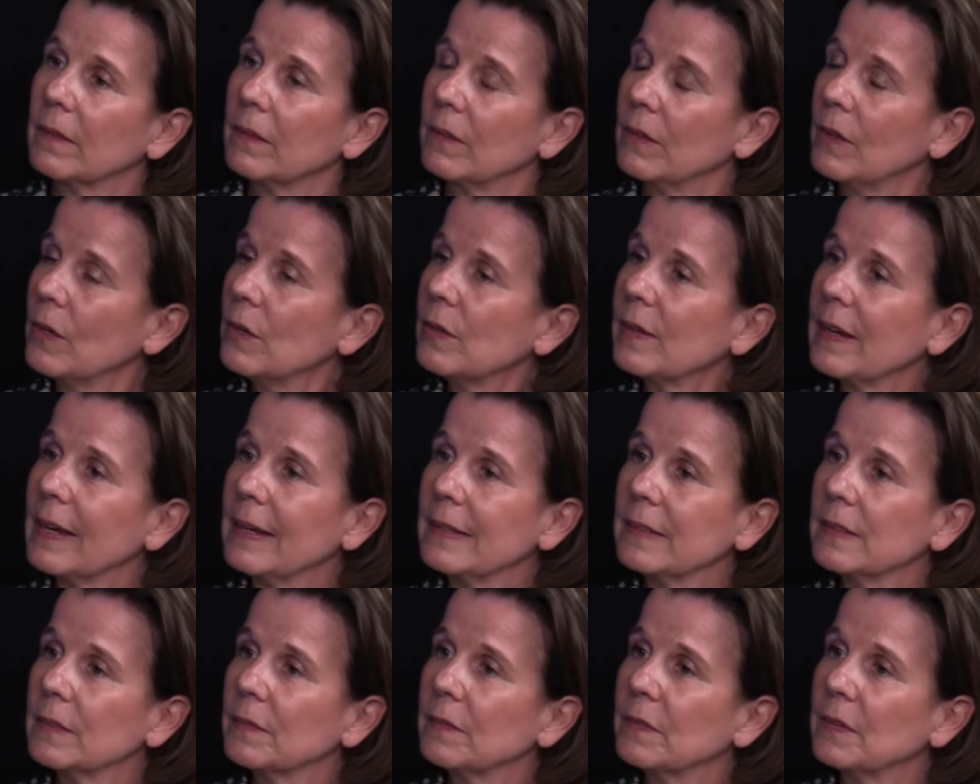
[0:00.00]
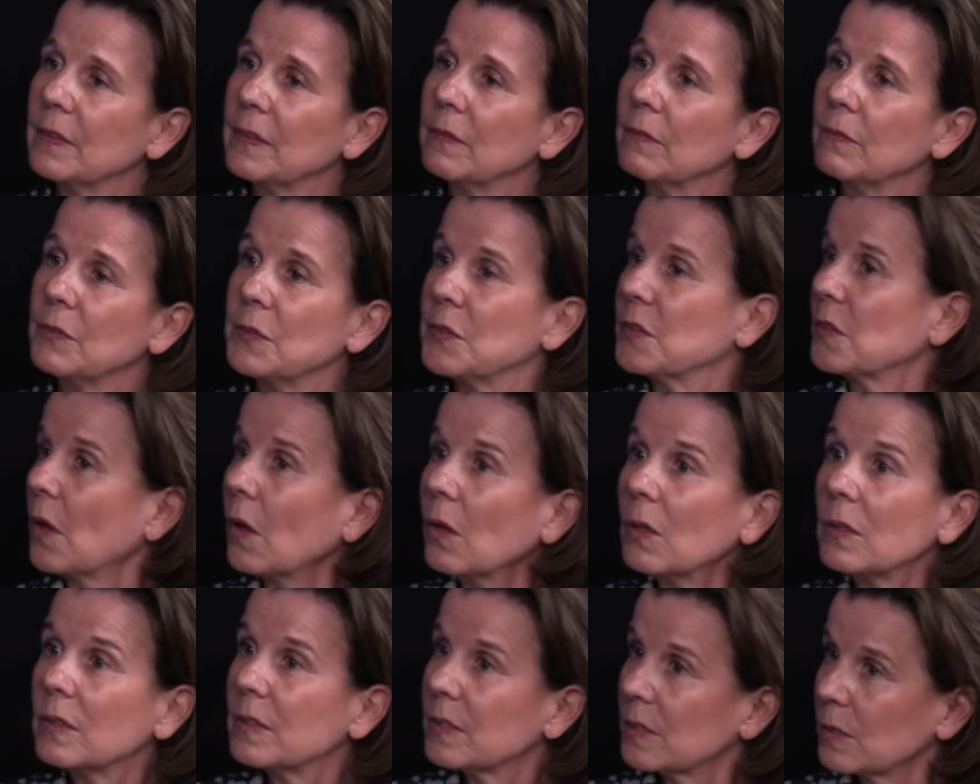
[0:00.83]
you know, kind of the
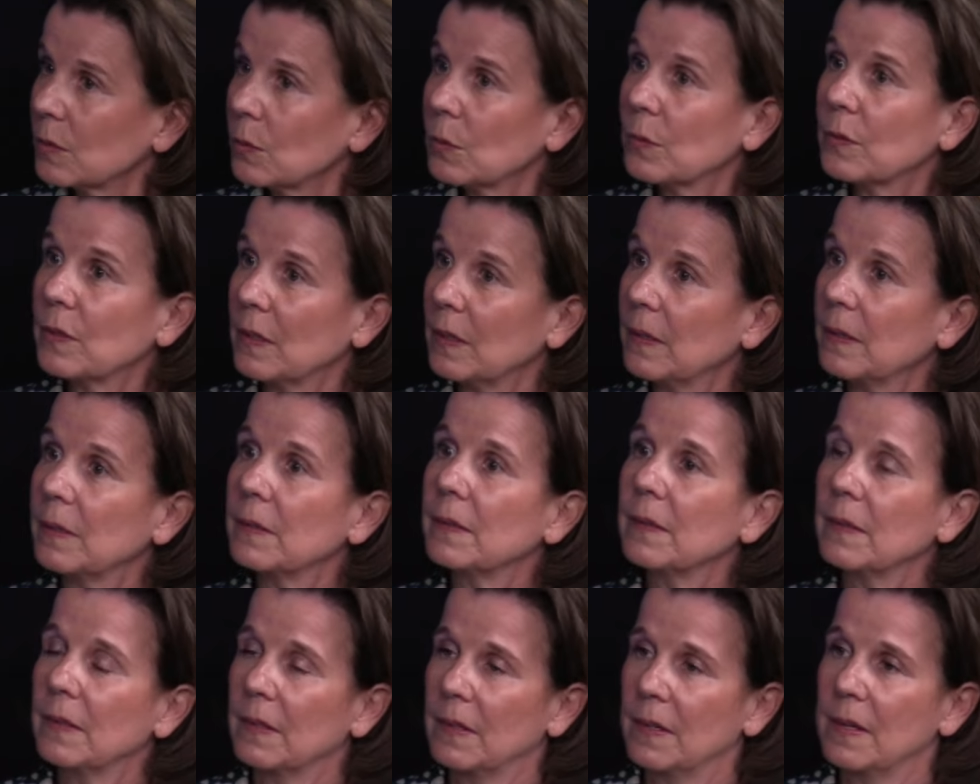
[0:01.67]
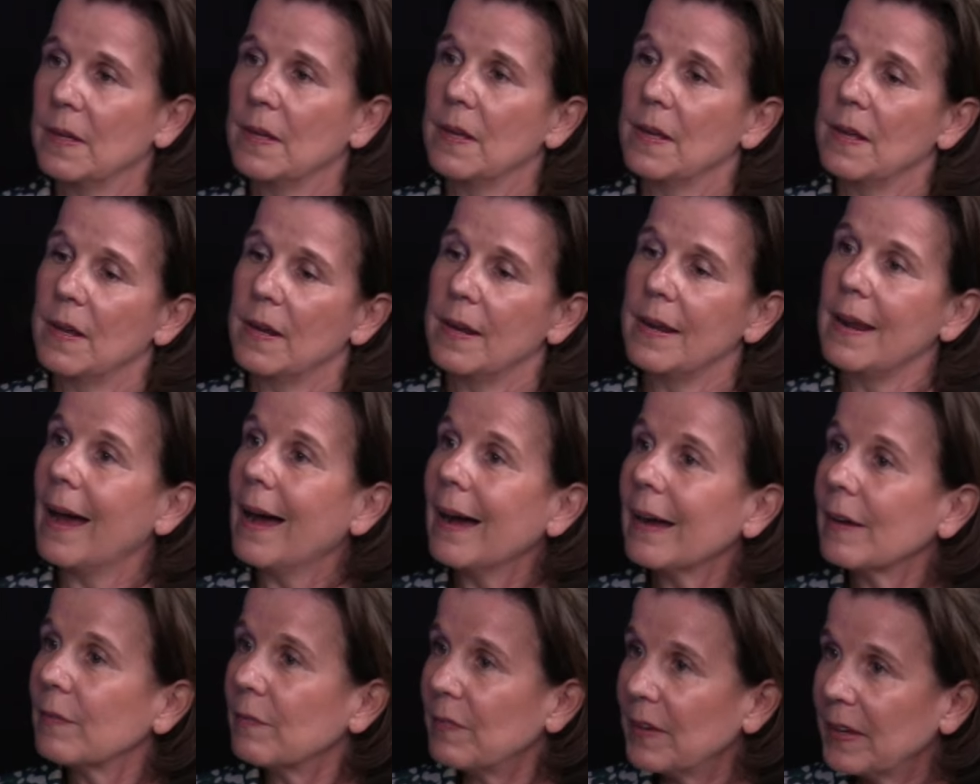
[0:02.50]
results or the
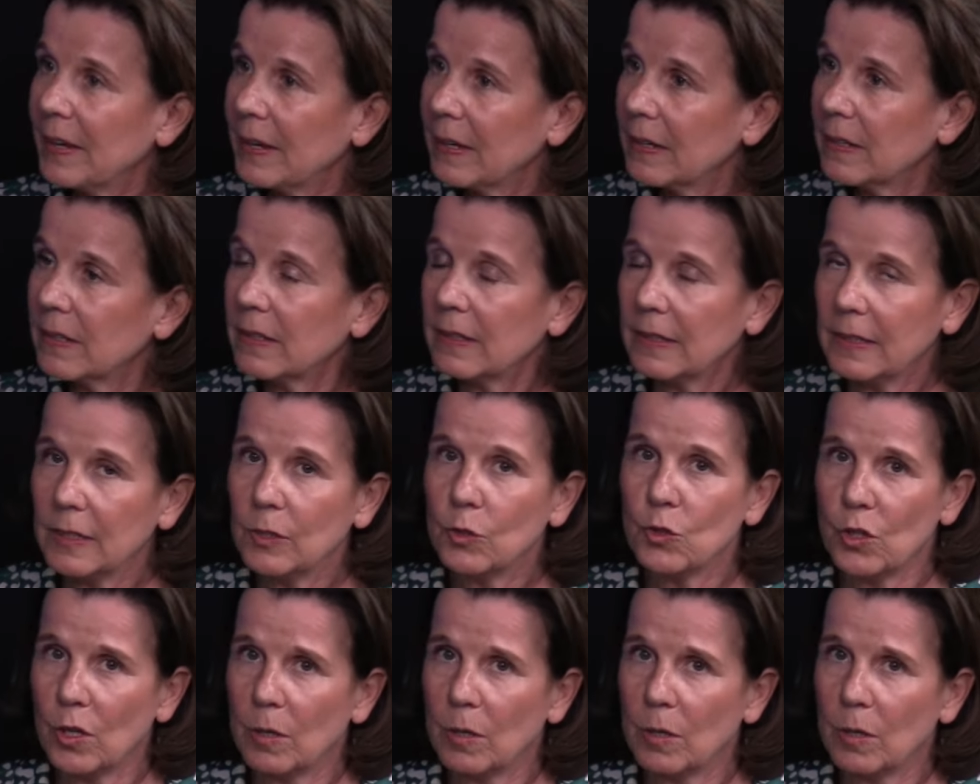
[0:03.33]
Nachwehen in mm -hmm.